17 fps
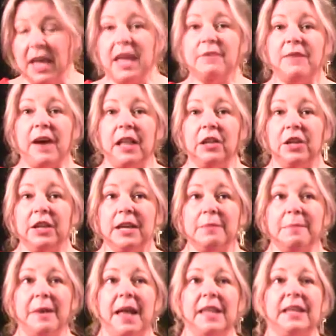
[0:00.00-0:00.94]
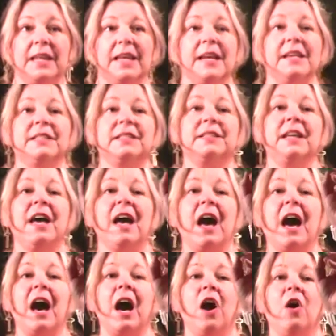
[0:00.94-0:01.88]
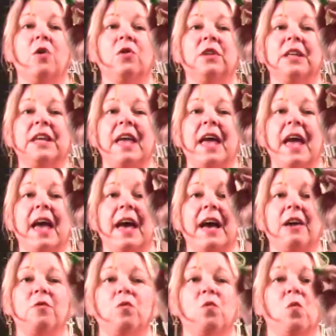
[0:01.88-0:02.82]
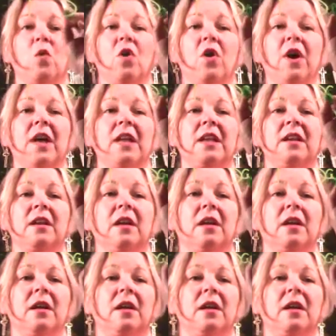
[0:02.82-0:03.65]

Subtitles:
If I look at my list, I only have one